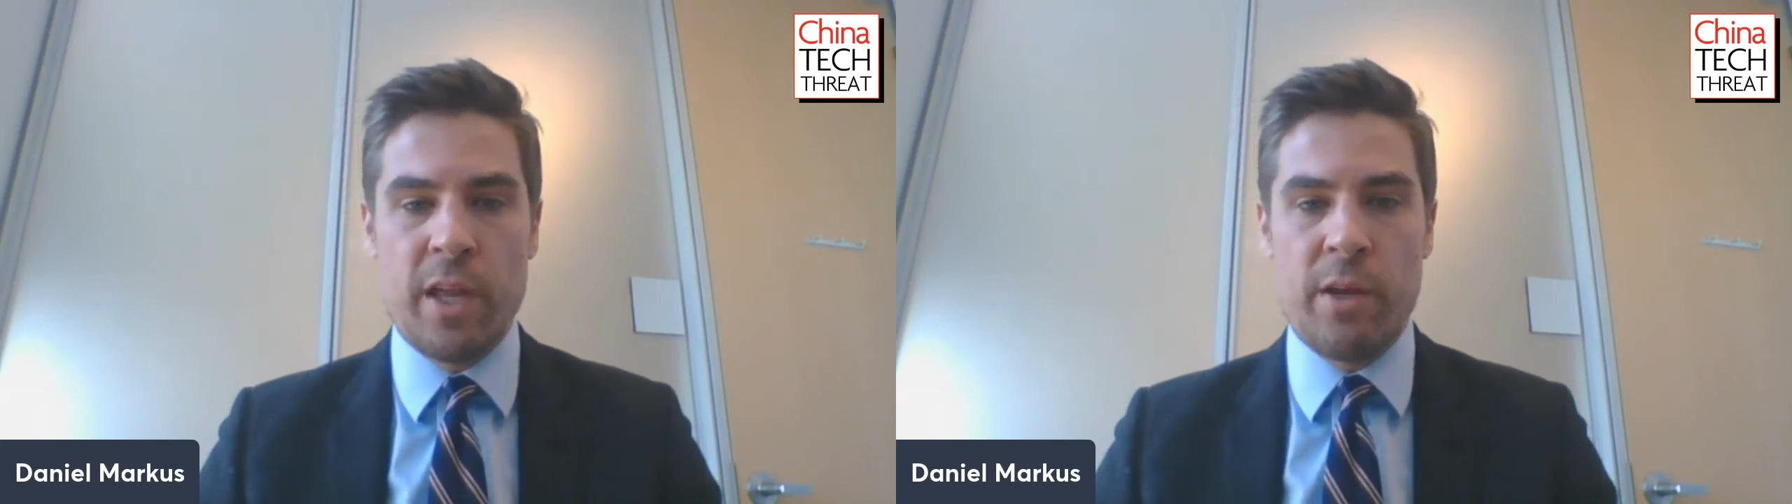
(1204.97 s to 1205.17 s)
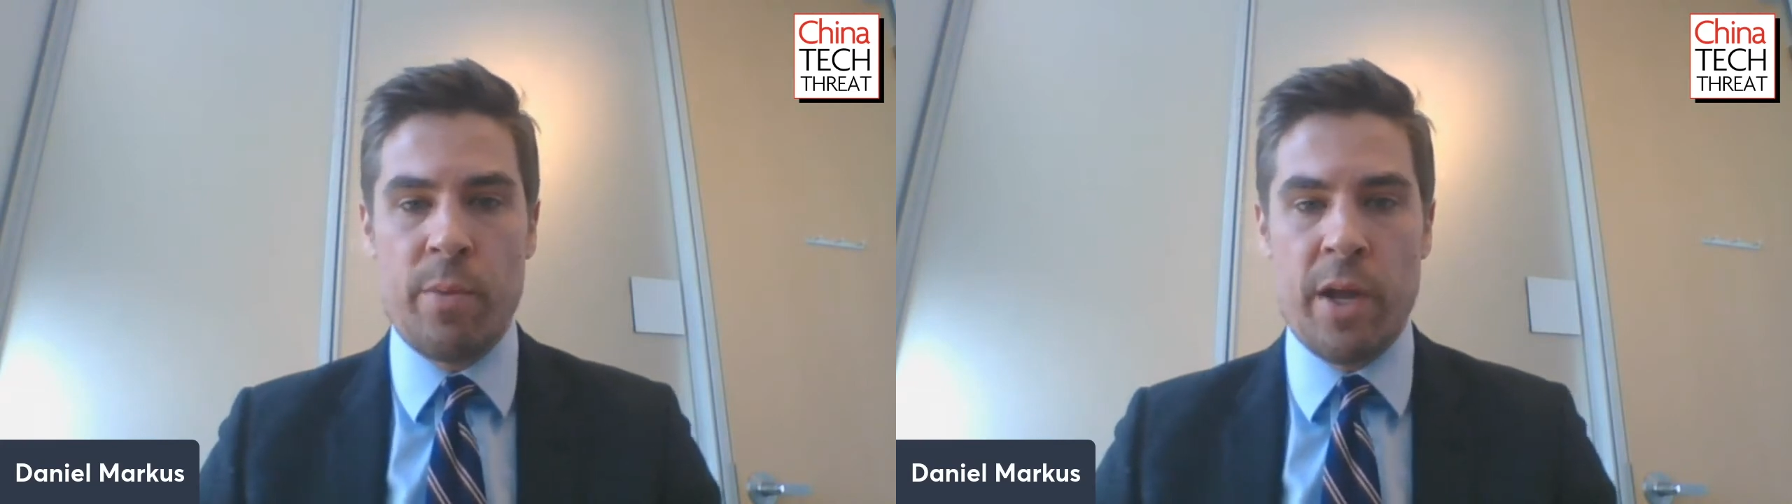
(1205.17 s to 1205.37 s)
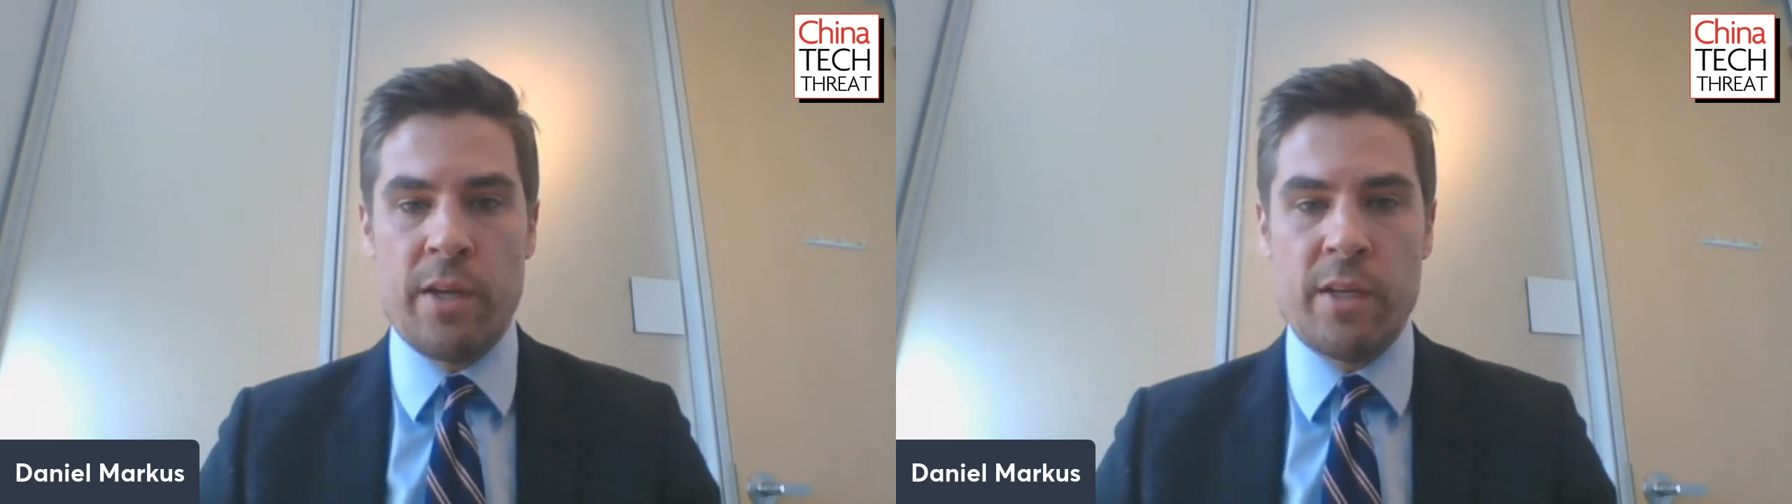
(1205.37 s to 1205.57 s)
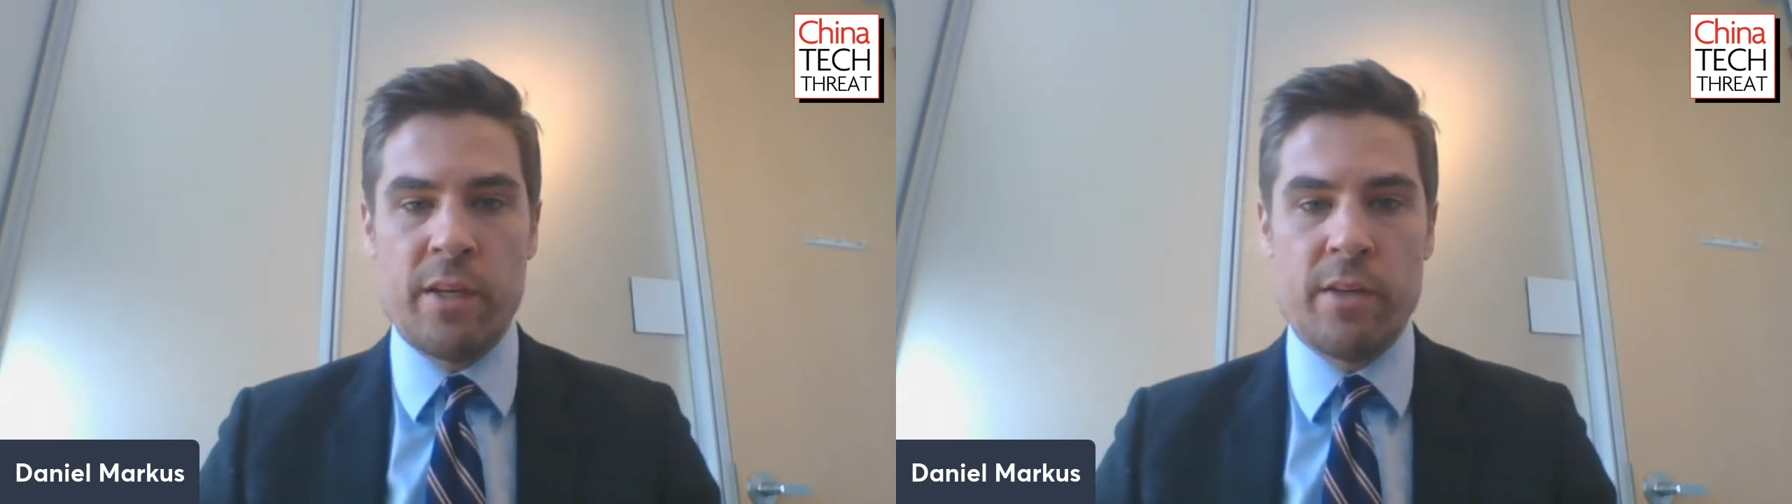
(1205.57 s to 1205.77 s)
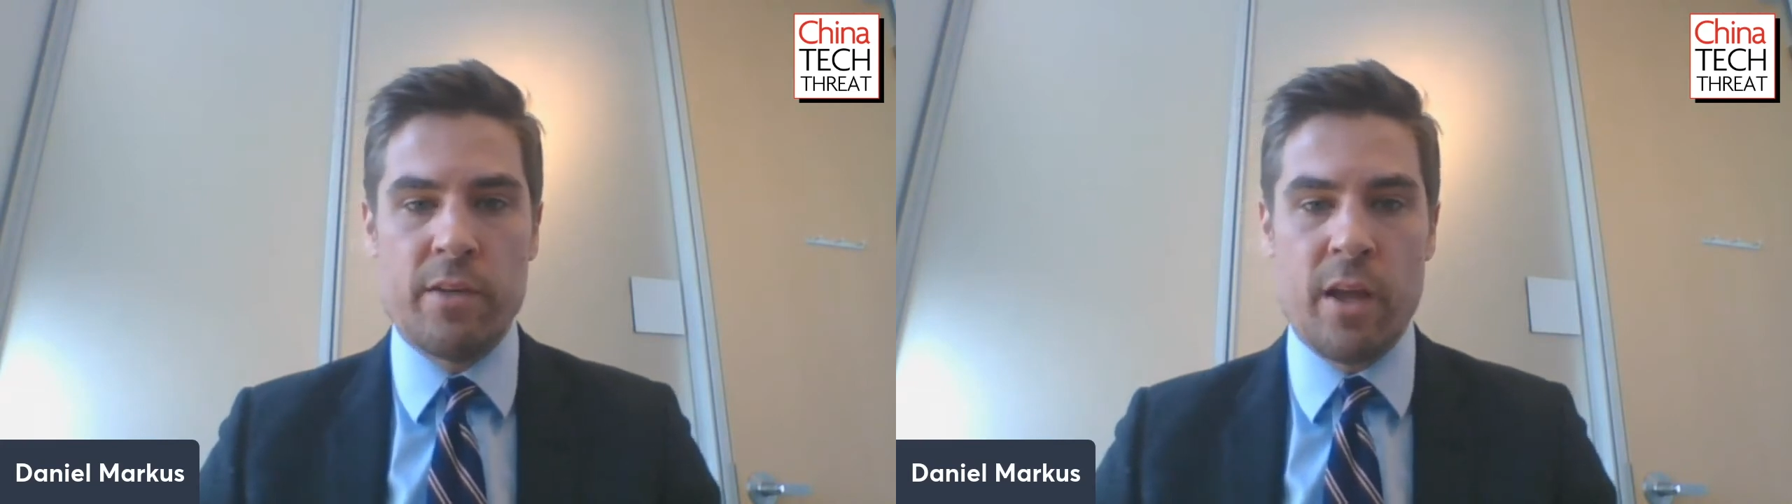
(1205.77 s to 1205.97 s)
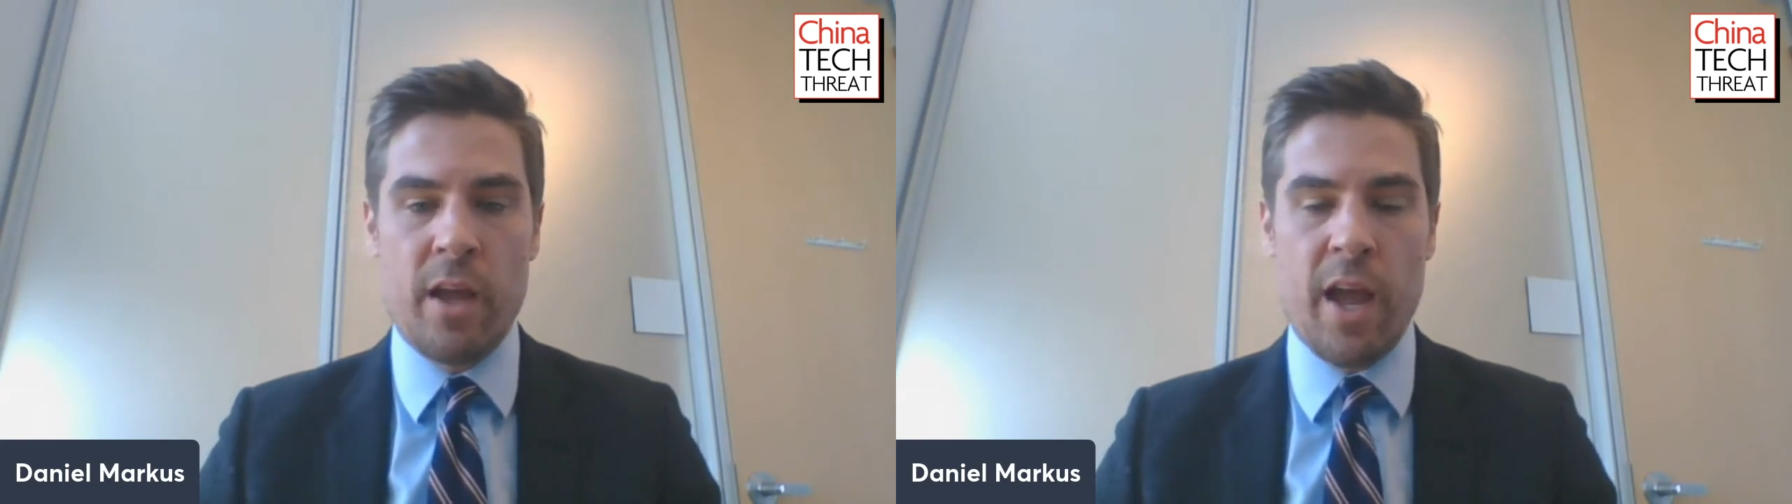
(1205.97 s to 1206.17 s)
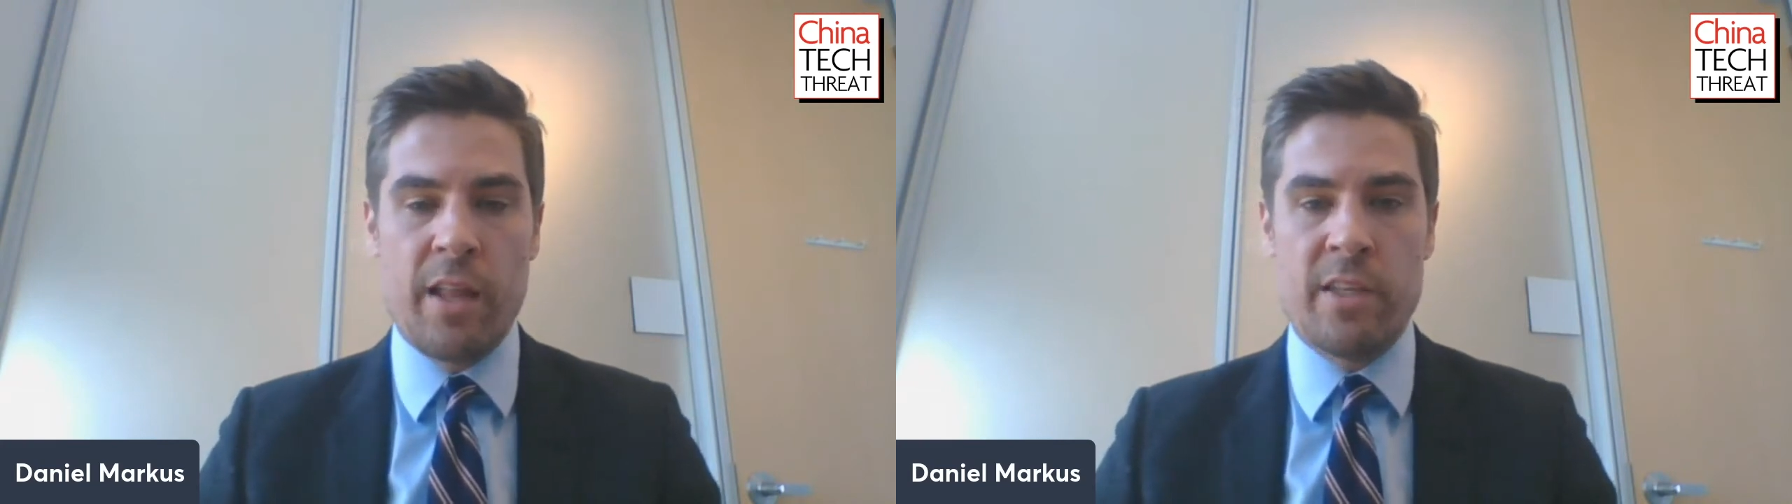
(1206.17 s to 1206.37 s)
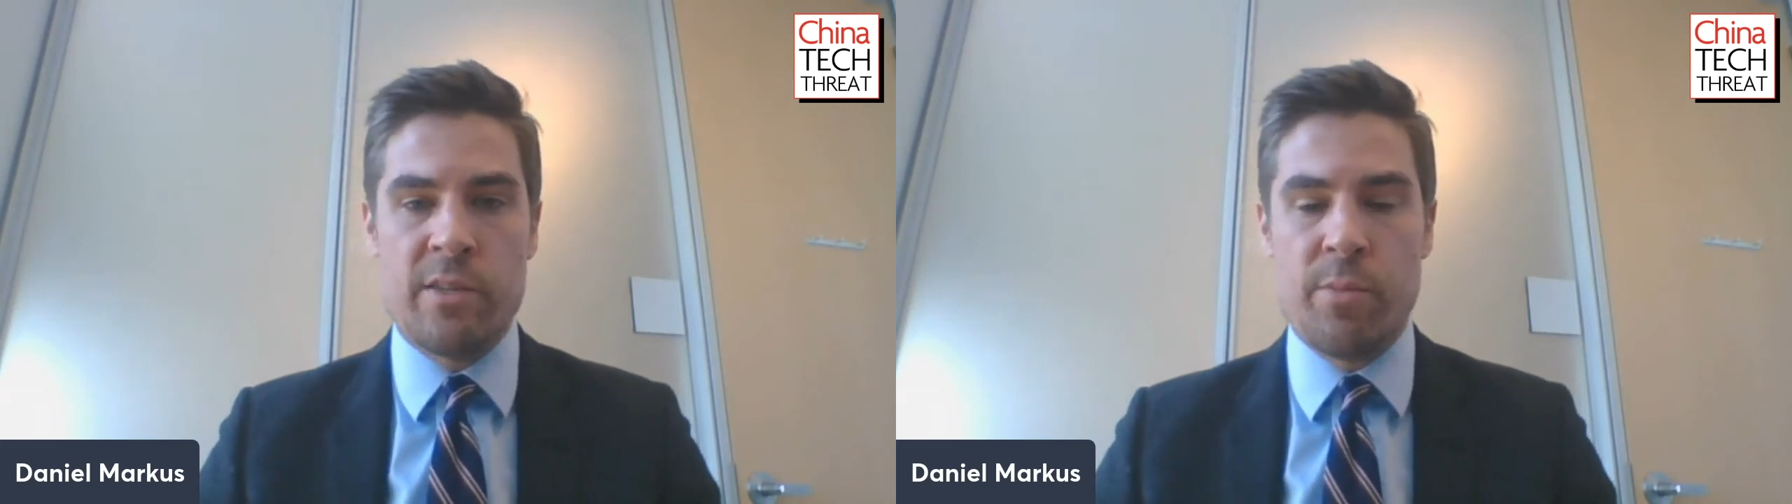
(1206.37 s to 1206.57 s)
like-minded
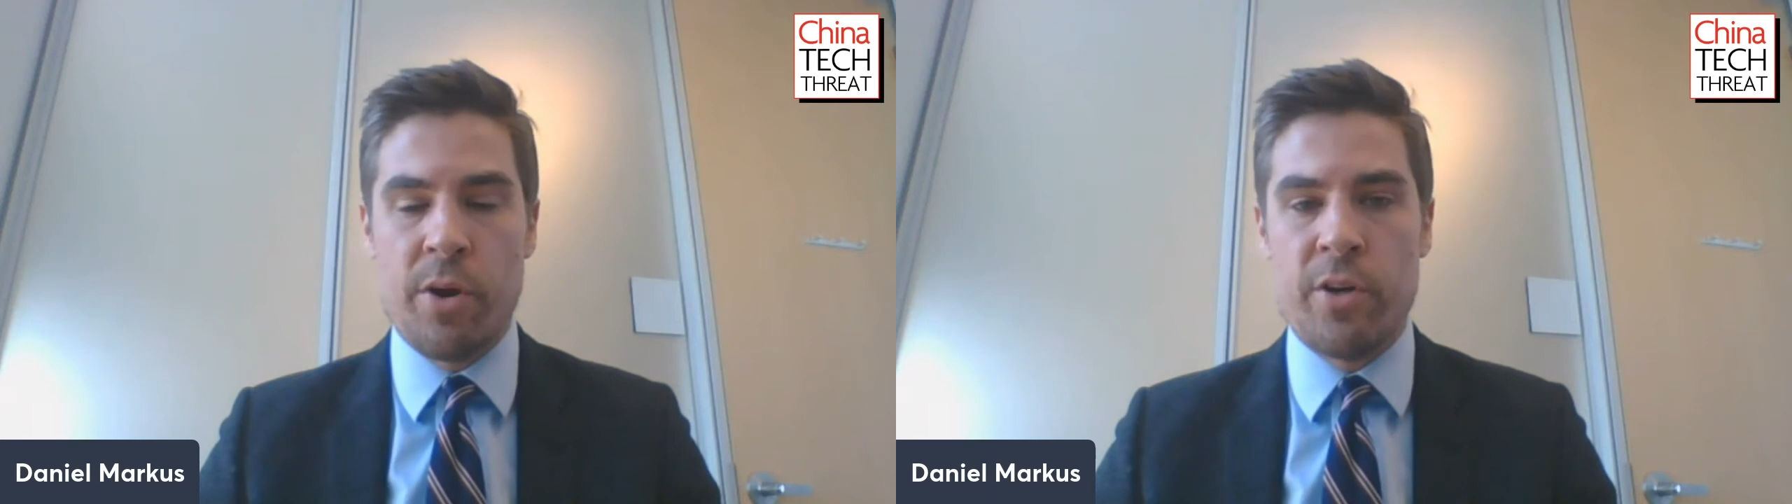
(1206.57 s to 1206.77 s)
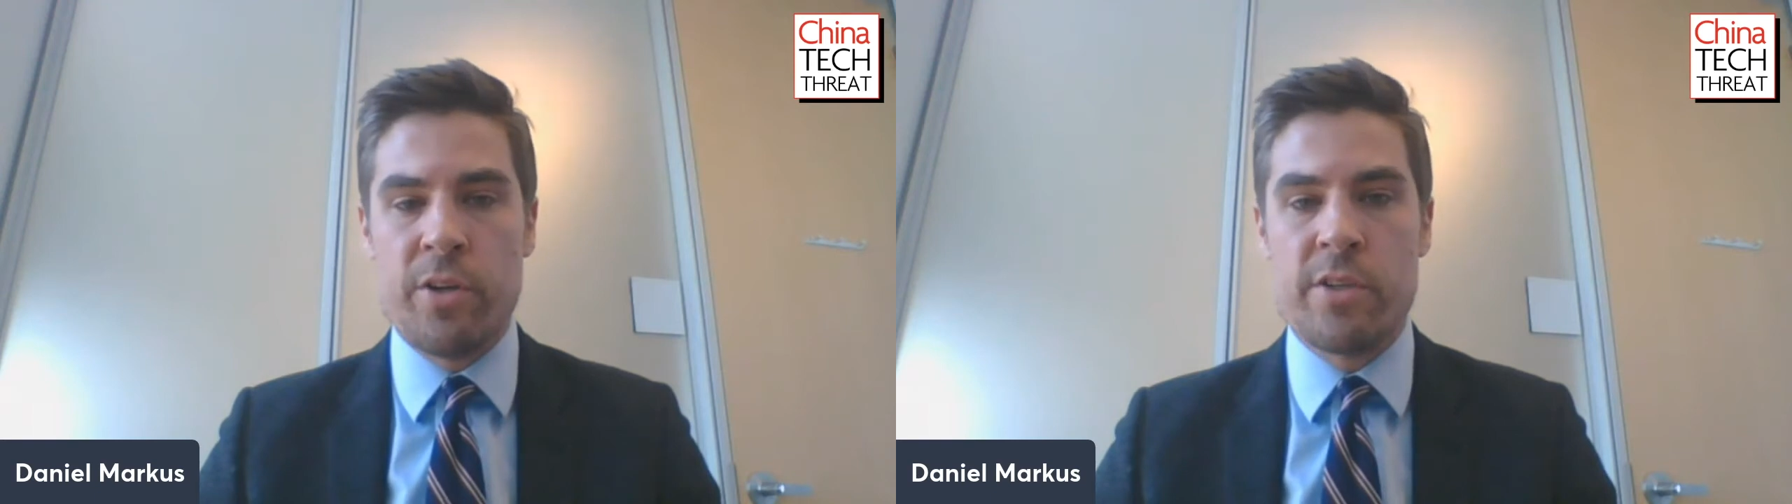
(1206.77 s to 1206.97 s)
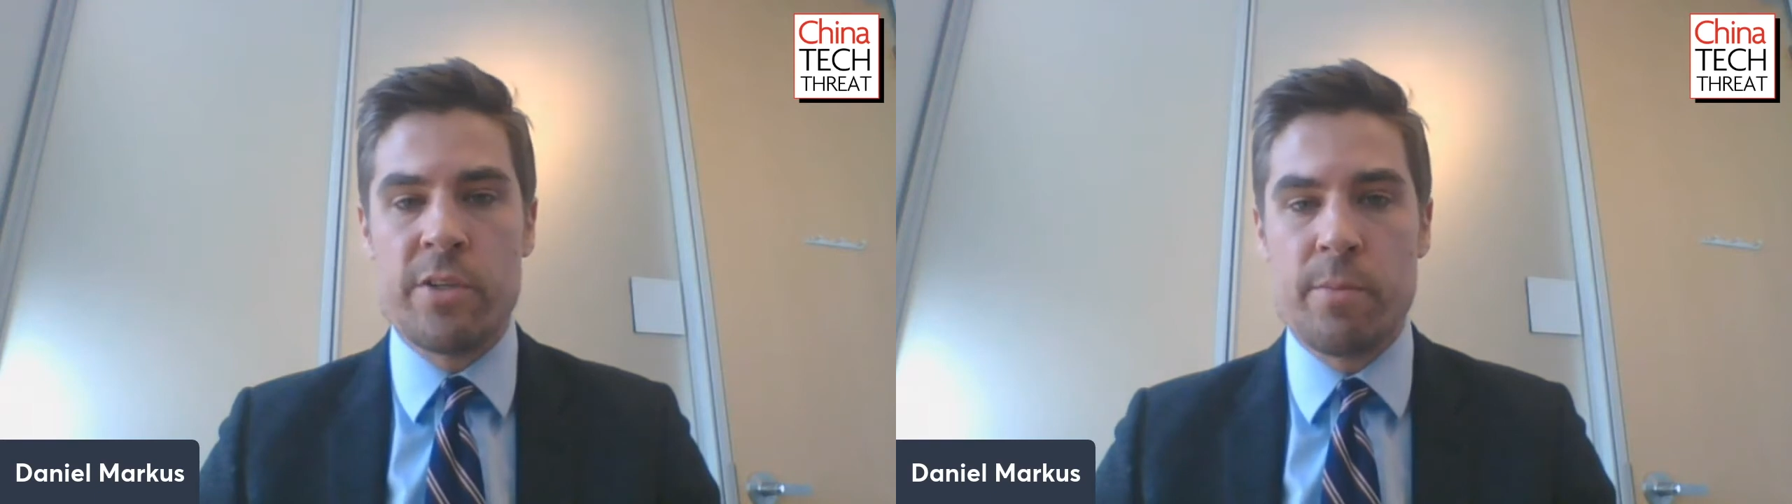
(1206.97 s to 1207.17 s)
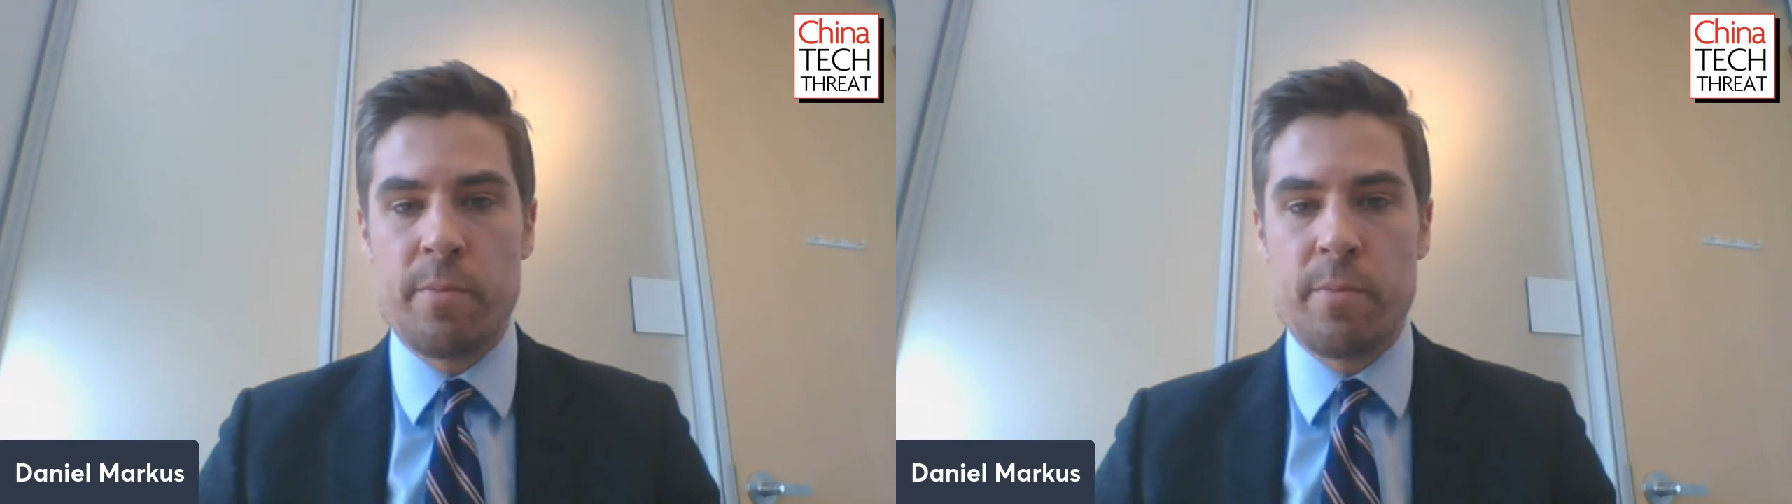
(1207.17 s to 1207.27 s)
allies and partners.